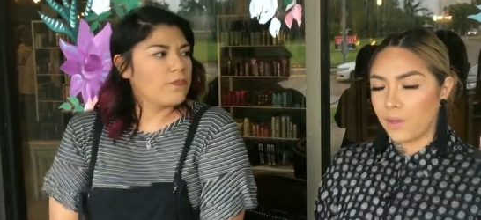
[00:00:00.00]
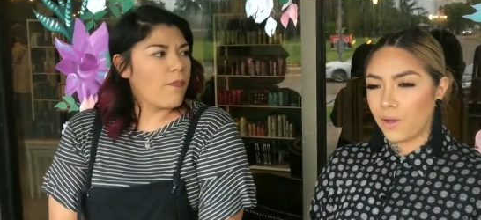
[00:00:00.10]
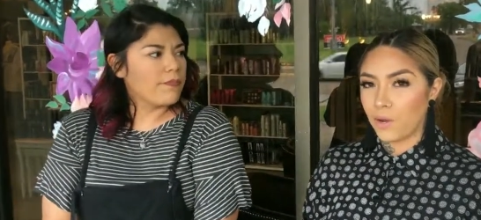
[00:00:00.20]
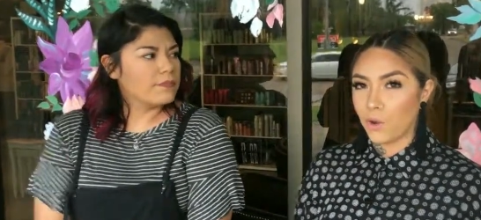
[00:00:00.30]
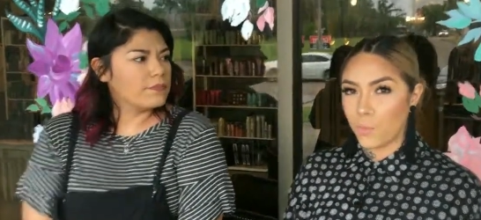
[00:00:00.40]

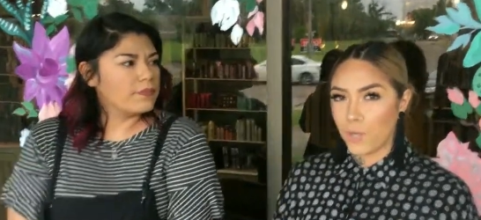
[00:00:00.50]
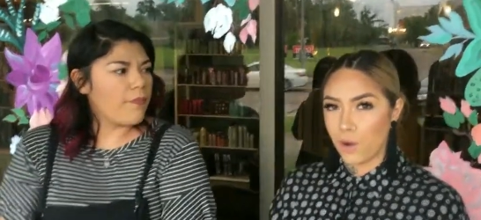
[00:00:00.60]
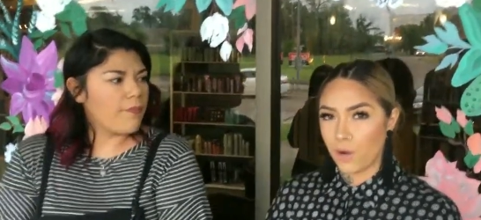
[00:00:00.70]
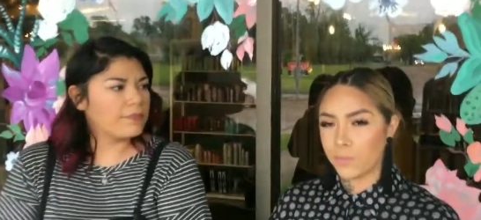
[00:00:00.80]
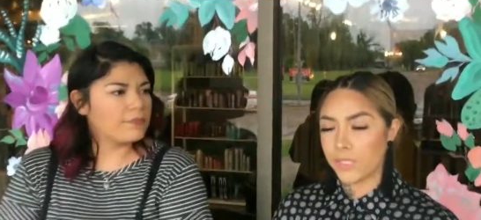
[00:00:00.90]
Speaker 1: called Open
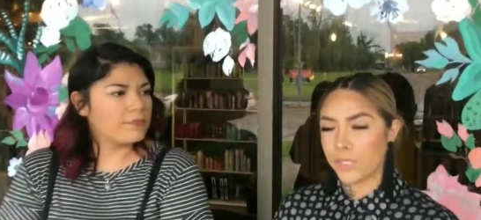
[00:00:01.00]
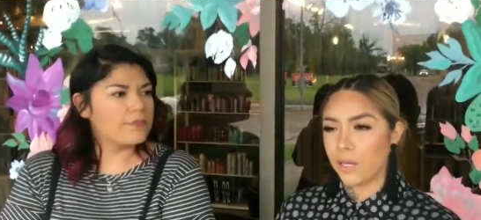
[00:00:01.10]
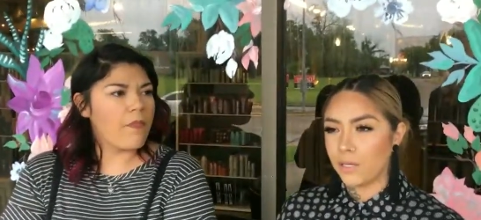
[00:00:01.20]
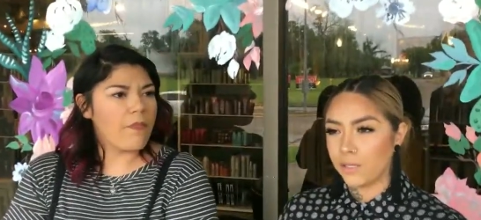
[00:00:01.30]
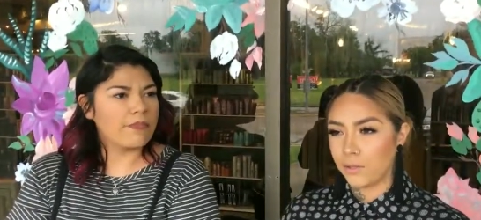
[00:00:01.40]
Arms.
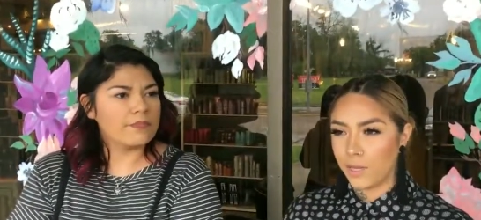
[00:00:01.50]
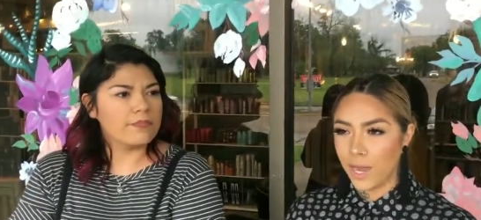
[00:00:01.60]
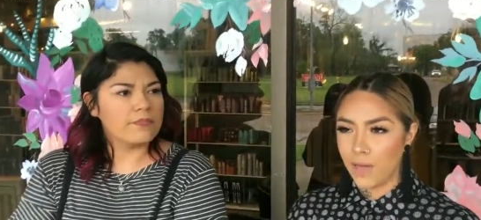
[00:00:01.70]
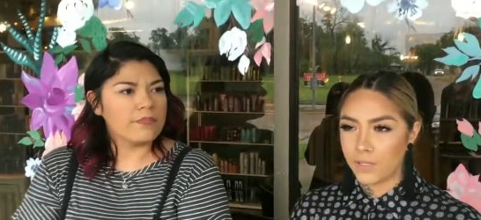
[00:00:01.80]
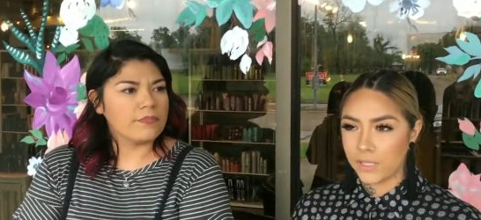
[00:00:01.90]
So they
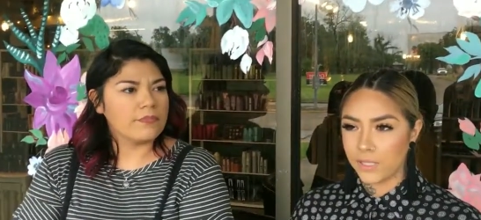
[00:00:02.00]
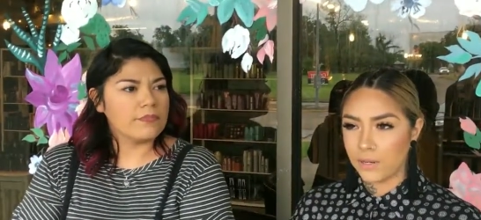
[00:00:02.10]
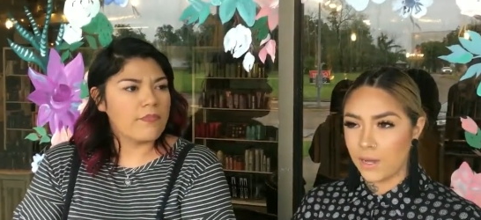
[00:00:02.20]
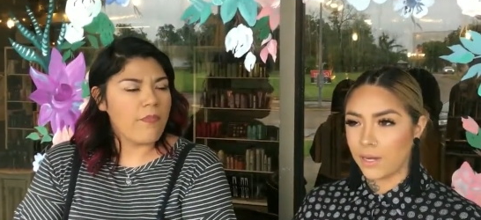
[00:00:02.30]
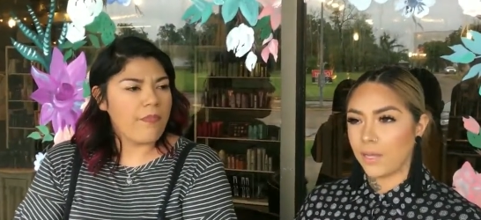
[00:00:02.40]
have a
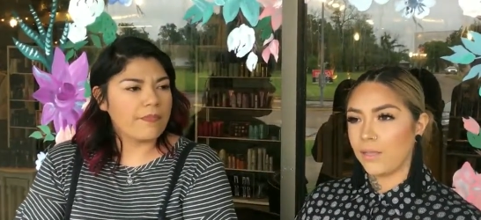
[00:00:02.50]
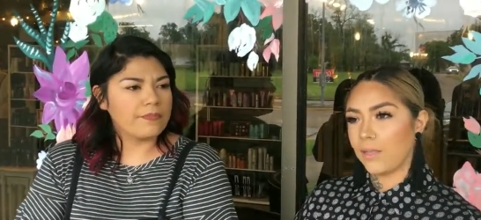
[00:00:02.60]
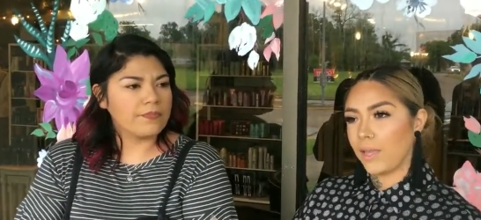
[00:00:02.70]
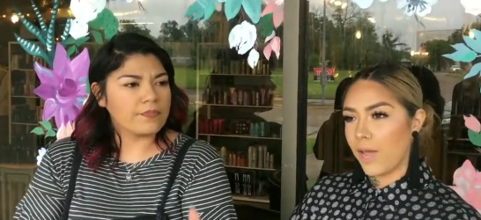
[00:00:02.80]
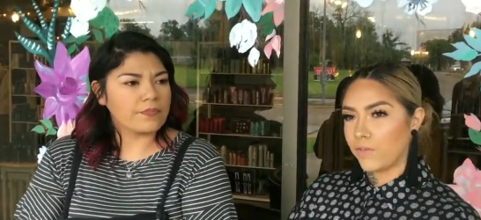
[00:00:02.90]
salon and then
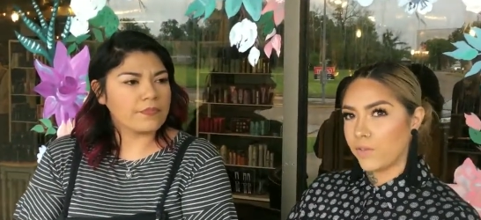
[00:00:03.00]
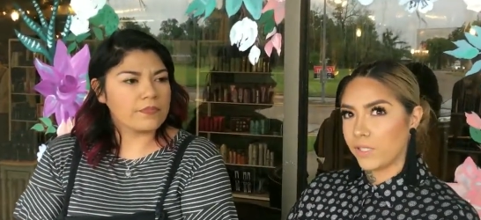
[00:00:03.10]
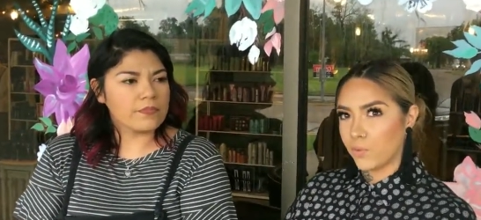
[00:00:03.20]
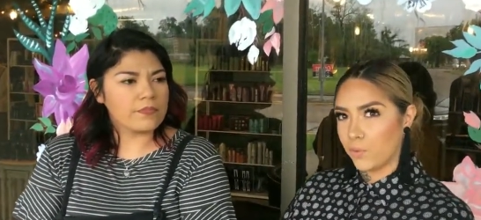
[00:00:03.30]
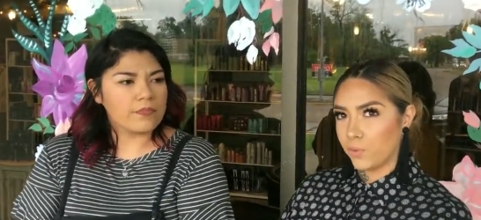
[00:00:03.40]
they have a
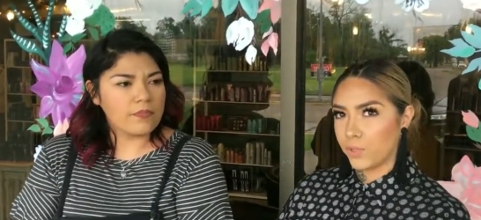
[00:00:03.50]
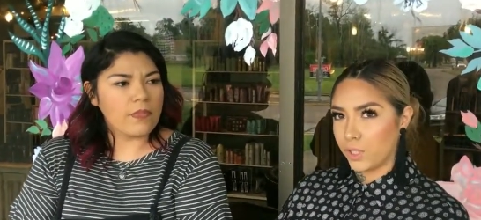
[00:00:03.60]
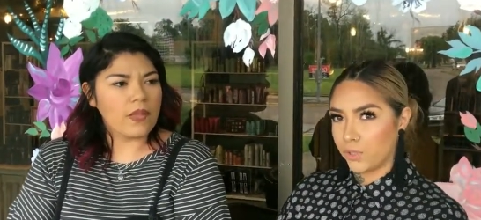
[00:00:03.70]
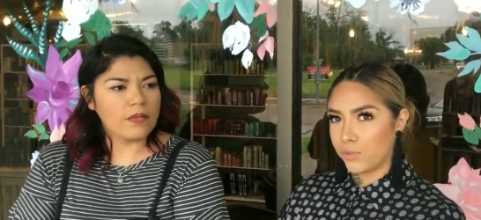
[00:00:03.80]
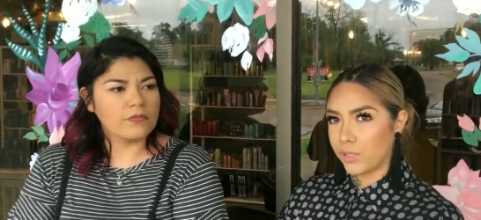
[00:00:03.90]
school
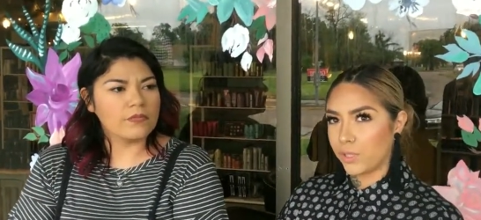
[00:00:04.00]
too.